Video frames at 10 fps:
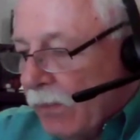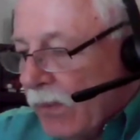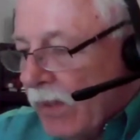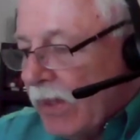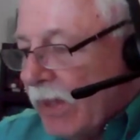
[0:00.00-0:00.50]

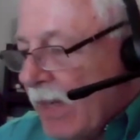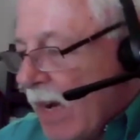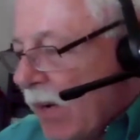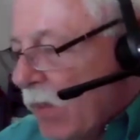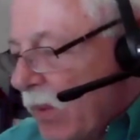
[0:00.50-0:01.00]
This is
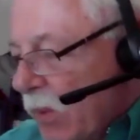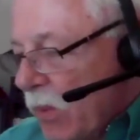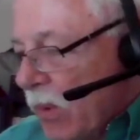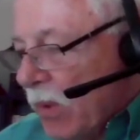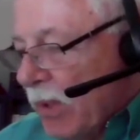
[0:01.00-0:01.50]
not where the
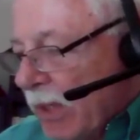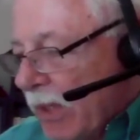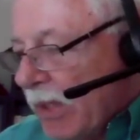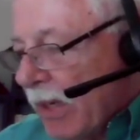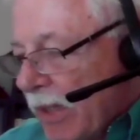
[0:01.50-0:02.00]
world
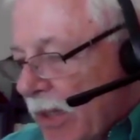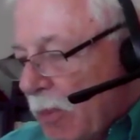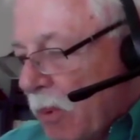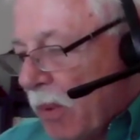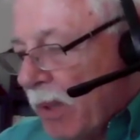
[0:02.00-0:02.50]
is at
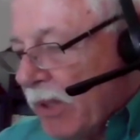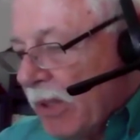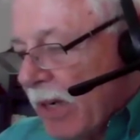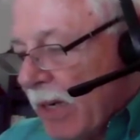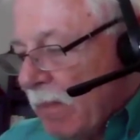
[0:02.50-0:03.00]
this point in
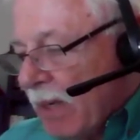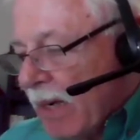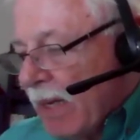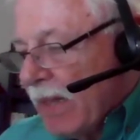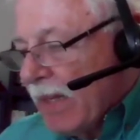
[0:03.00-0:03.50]
time, but
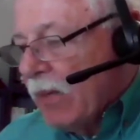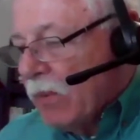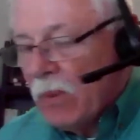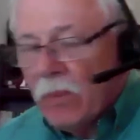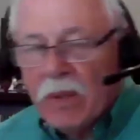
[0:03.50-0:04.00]
I think
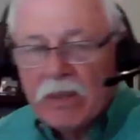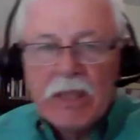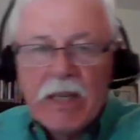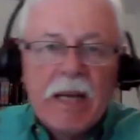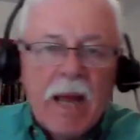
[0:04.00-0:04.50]
what we're
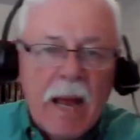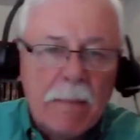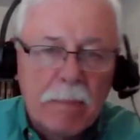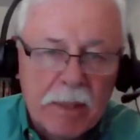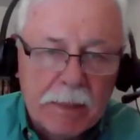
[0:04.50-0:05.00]
seeing
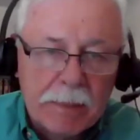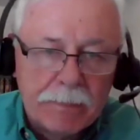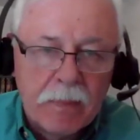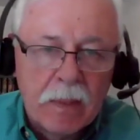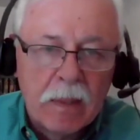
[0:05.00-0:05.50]
happening
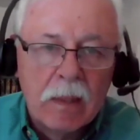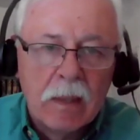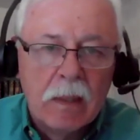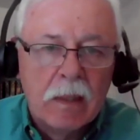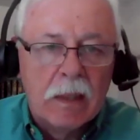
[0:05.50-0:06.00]

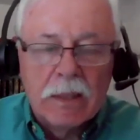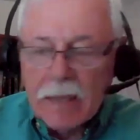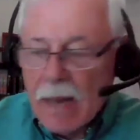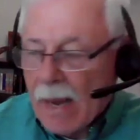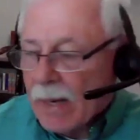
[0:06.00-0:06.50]

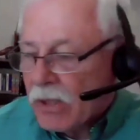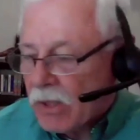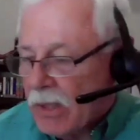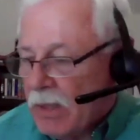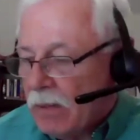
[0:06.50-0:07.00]
is
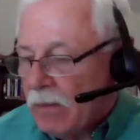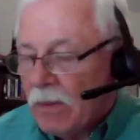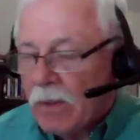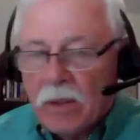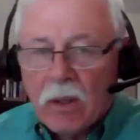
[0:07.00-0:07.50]
actually
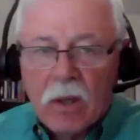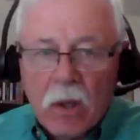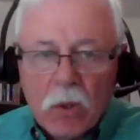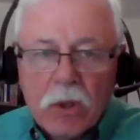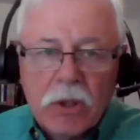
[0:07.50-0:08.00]

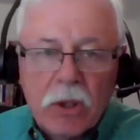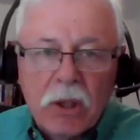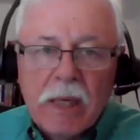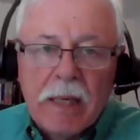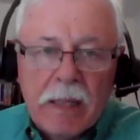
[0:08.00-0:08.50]
close to
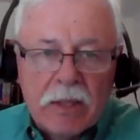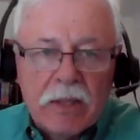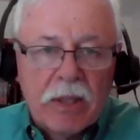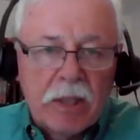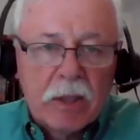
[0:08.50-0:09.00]
leading
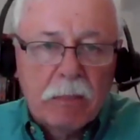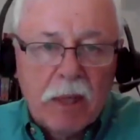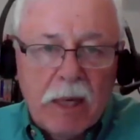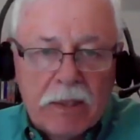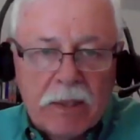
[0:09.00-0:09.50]
us to this
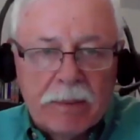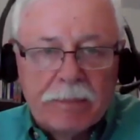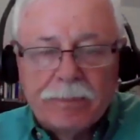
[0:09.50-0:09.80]
place.